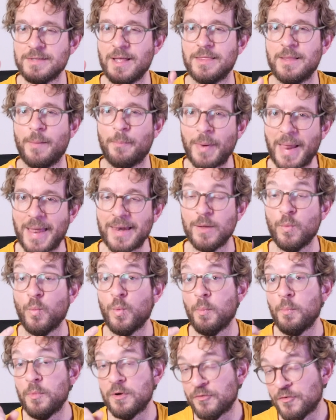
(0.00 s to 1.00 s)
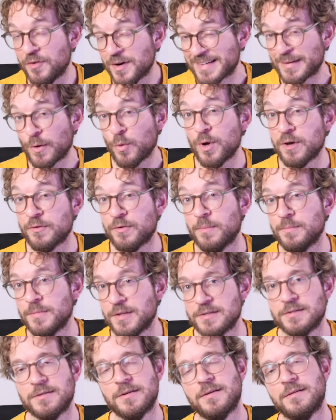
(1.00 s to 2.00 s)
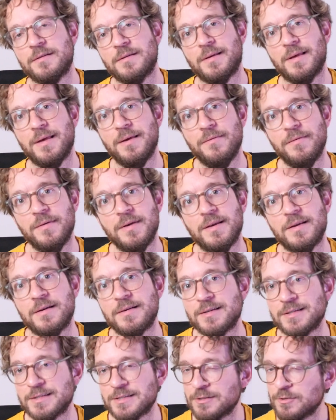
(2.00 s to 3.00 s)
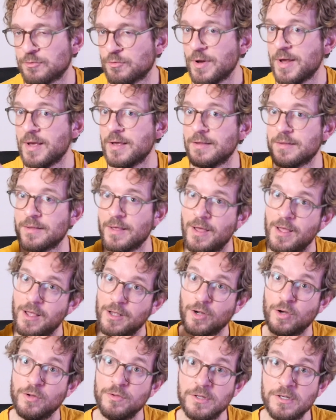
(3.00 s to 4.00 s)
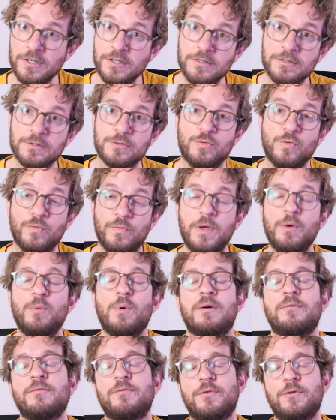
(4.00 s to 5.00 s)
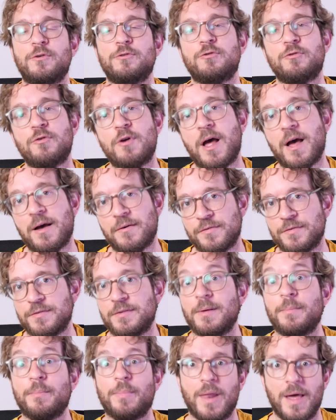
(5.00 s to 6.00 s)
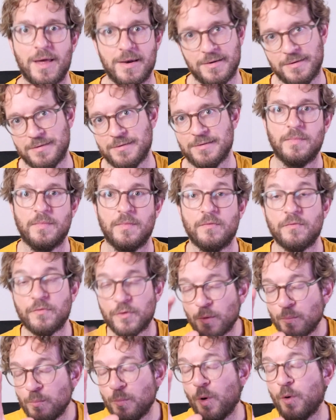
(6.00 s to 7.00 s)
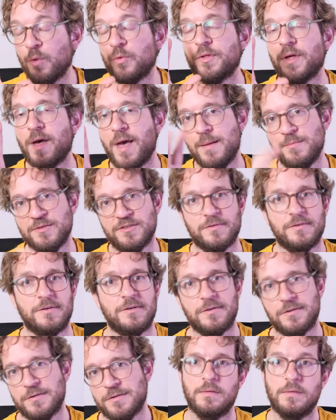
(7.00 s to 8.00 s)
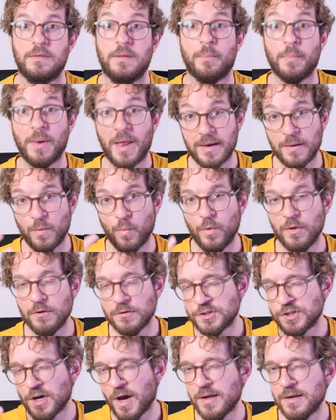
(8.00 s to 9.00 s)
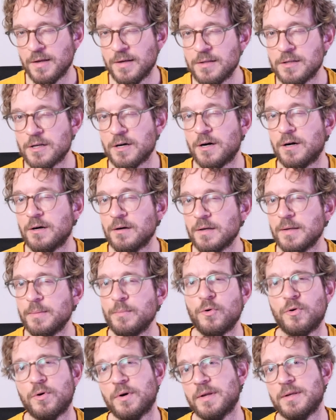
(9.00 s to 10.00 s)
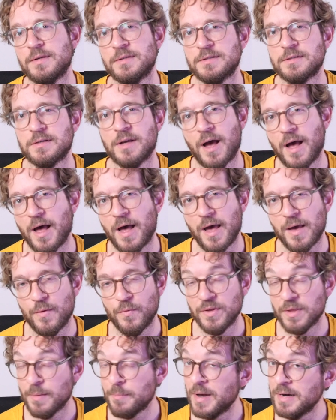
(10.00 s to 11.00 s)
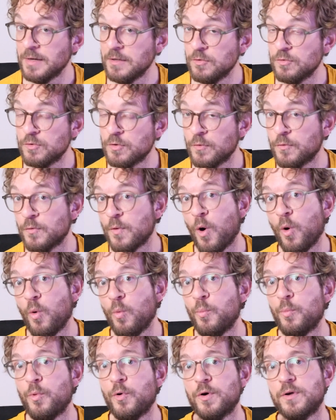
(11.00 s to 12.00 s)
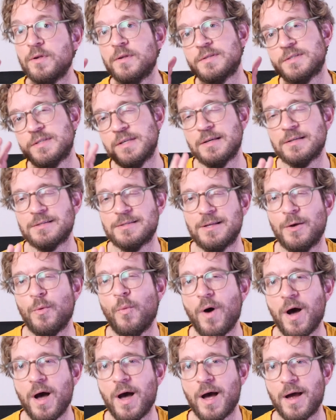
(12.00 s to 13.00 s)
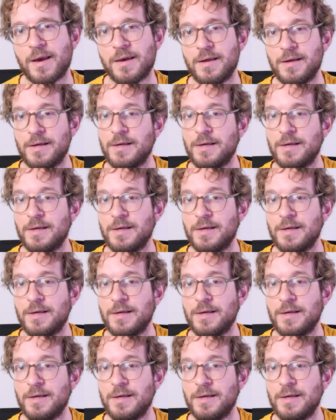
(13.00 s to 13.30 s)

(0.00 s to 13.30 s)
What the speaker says: that the planet will be further away from the Sun, giving us great conditions to view and photograph the planet from both hemispheres. The planet will shine in the early morning sky with a magnitude of 0.61,